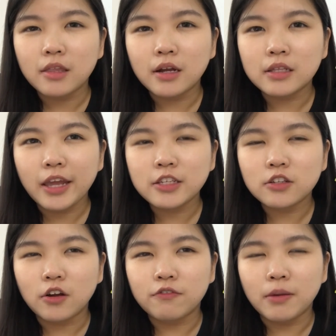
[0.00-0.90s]
the
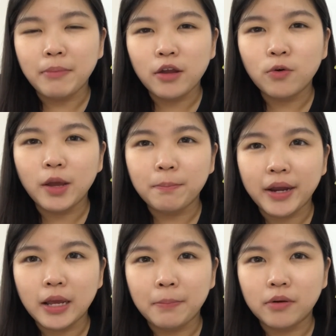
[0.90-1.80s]
taste of the mango and
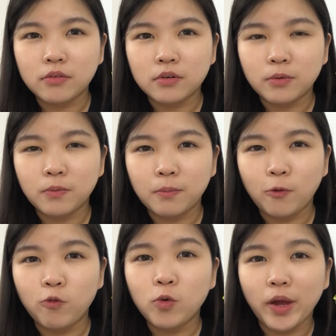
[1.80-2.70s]
pineapple
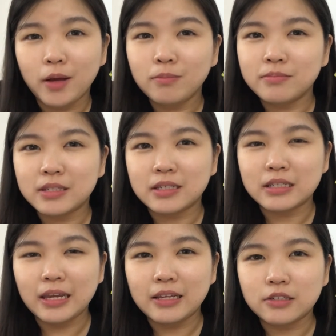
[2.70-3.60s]
overwhelms the
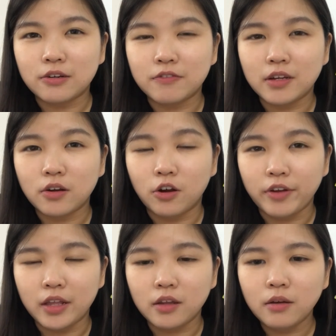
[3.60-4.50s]
taste of the
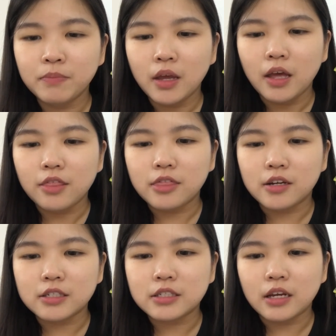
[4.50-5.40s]
coriander.
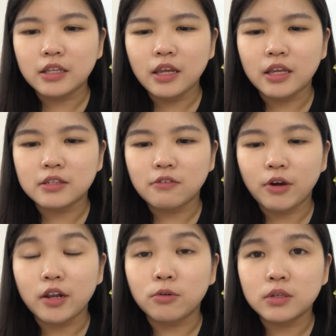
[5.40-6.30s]
Thus, I think it's
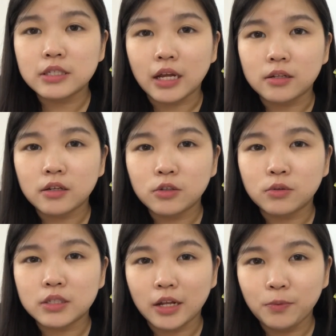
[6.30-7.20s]
quite a good starter
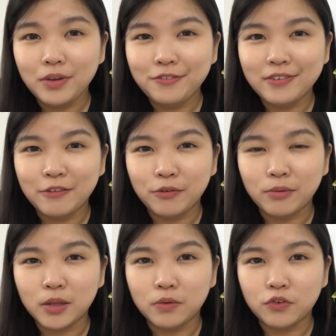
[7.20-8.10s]
to start with if you
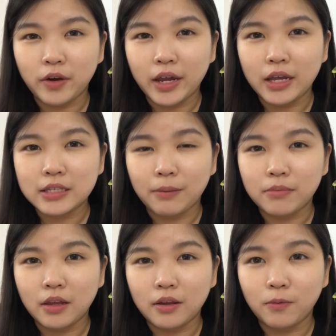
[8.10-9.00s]
want to try
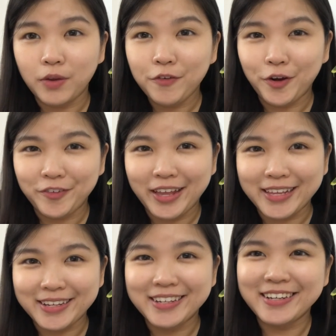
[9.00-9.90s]
something with
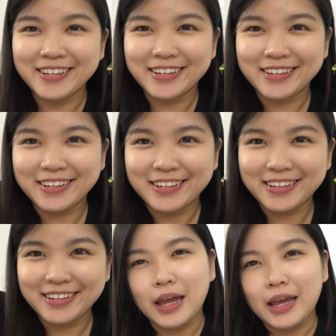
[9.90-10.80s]
coriander.
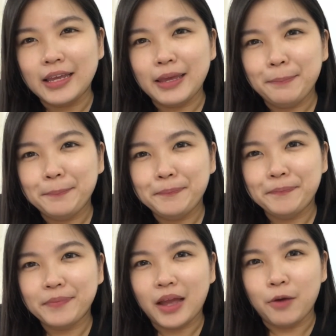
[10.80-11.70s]
Yep,
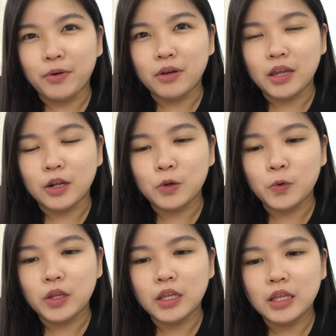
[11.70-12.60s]
I will
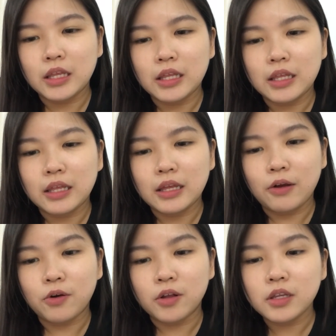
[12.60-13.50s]
include.
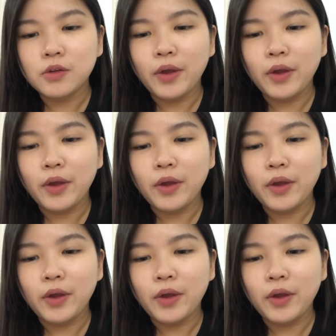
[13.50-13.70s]
I'll continue